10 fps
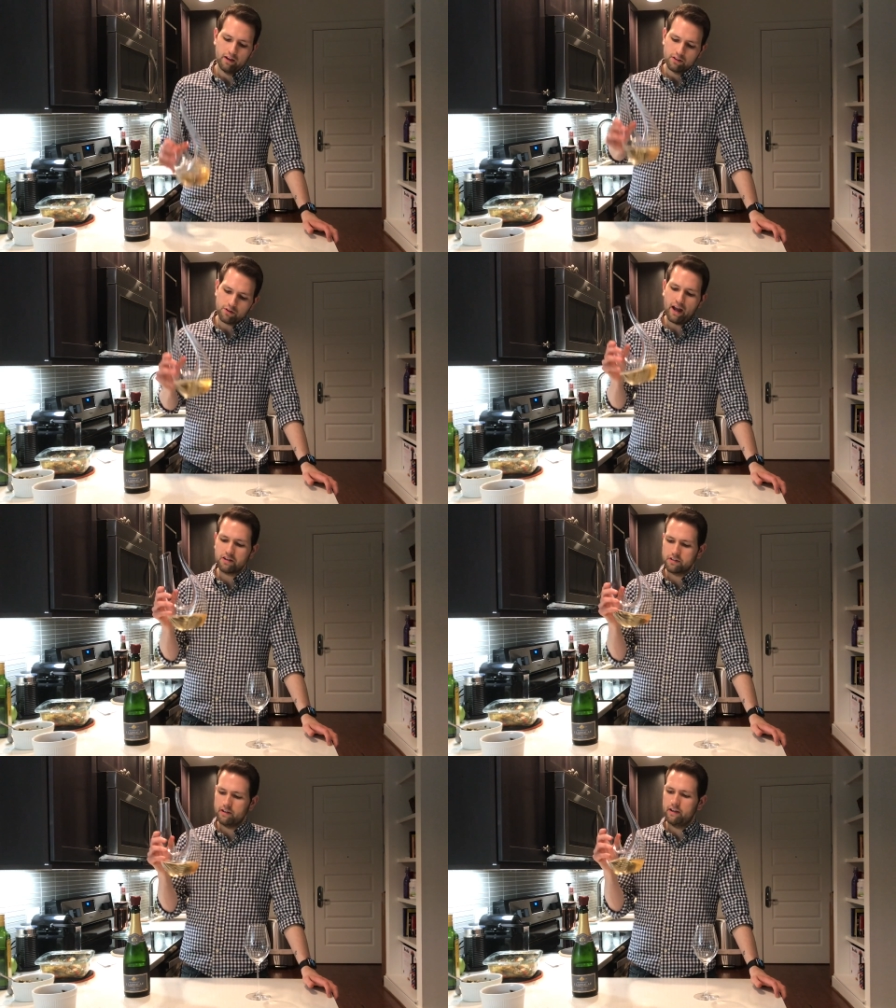So I
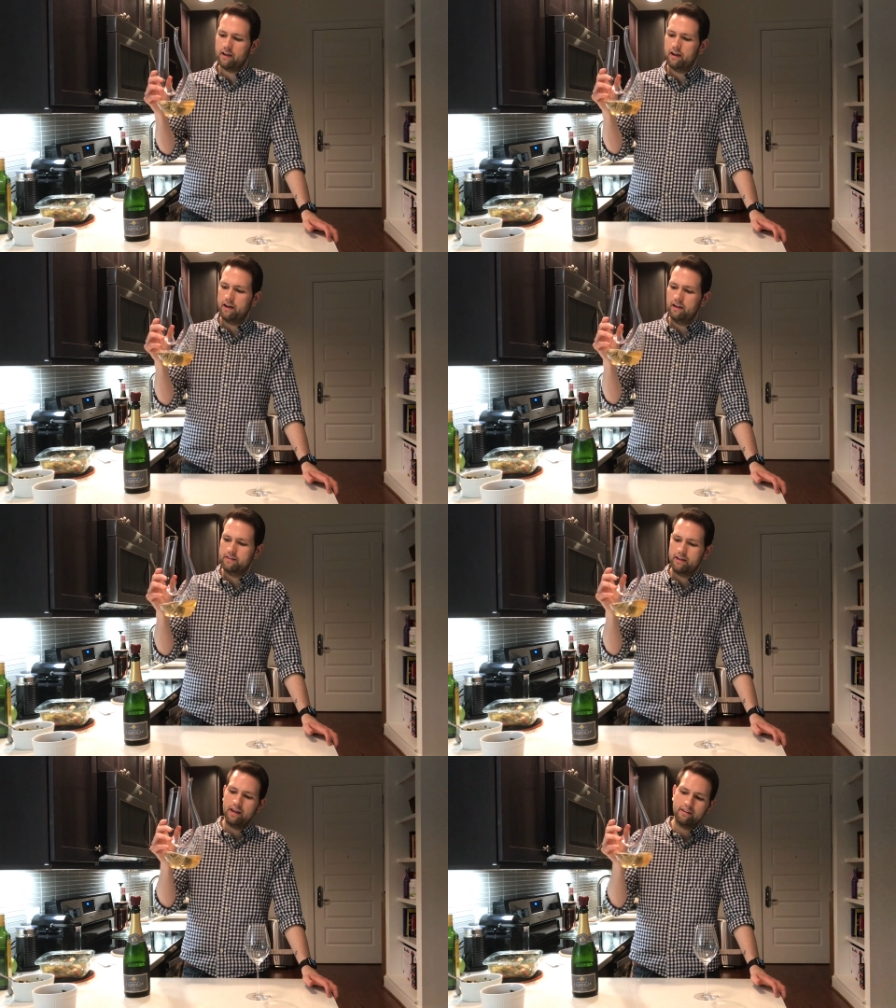actually
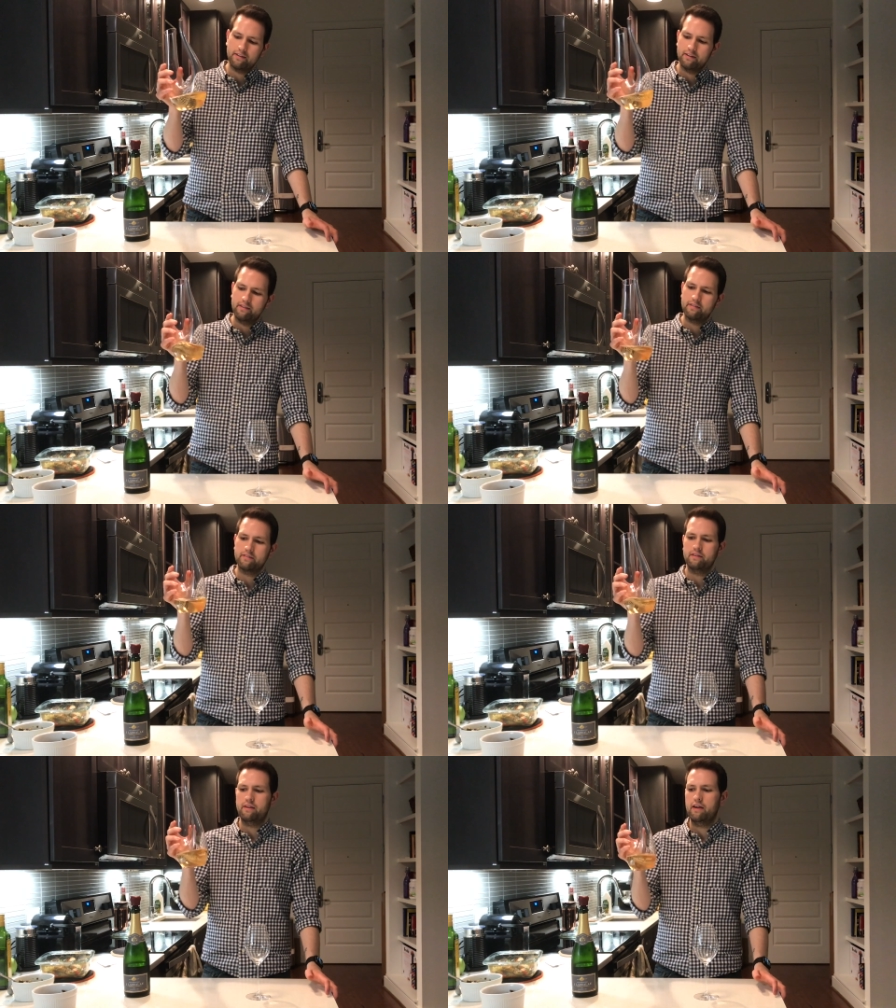decanted
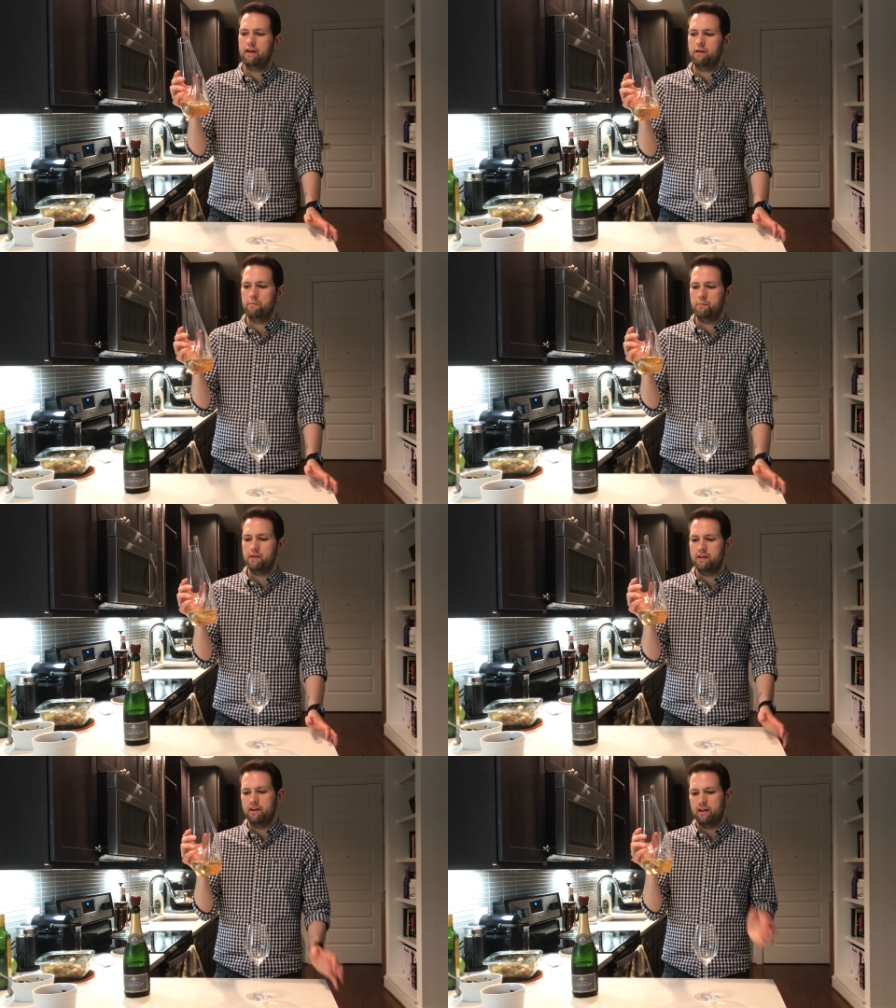this
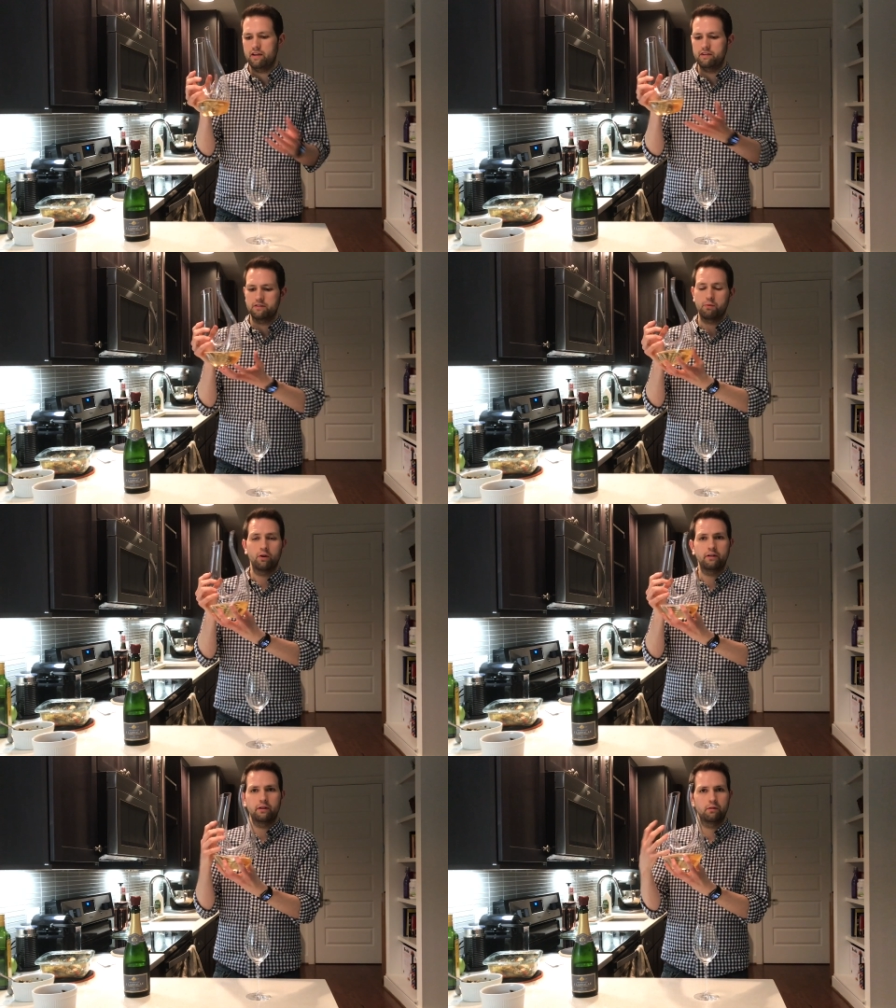in a
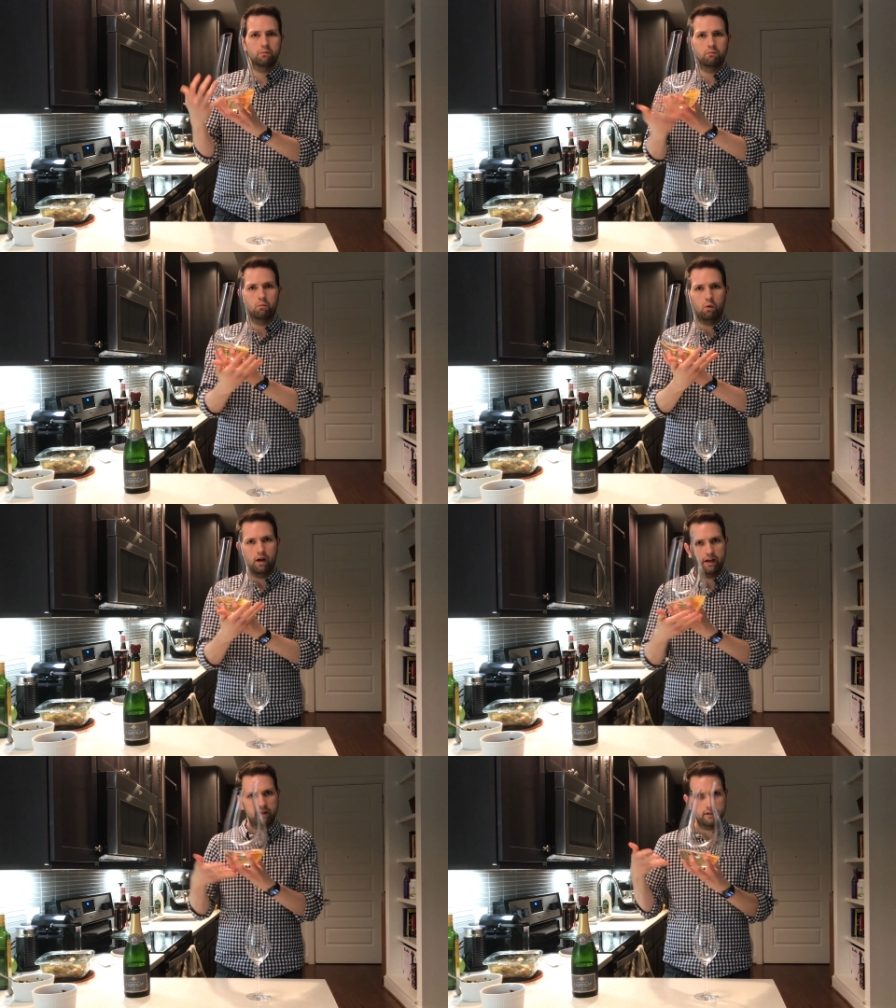sparkling
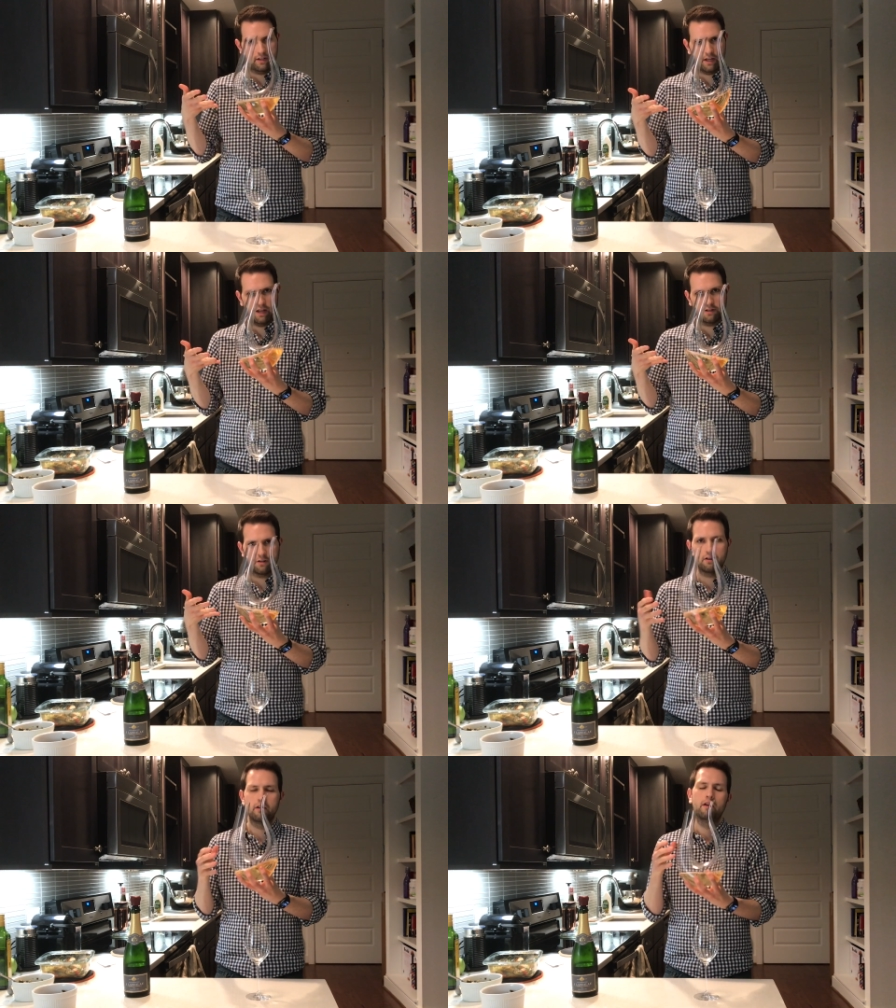wine
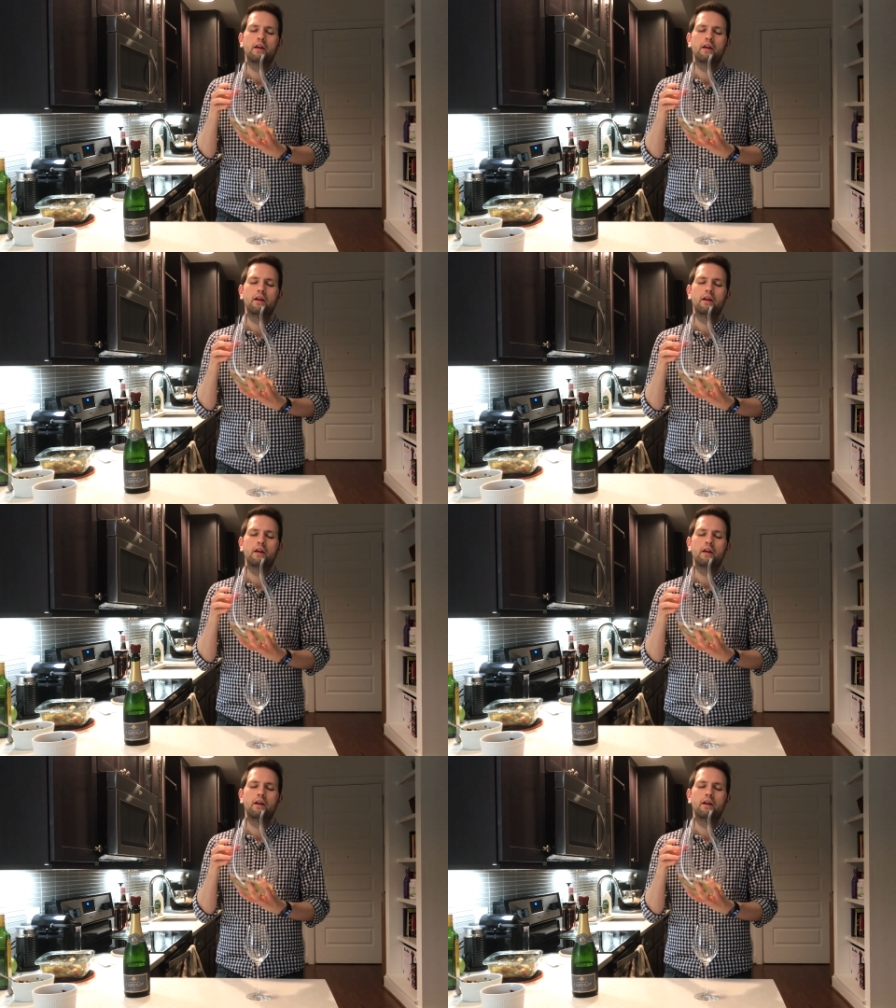decanter.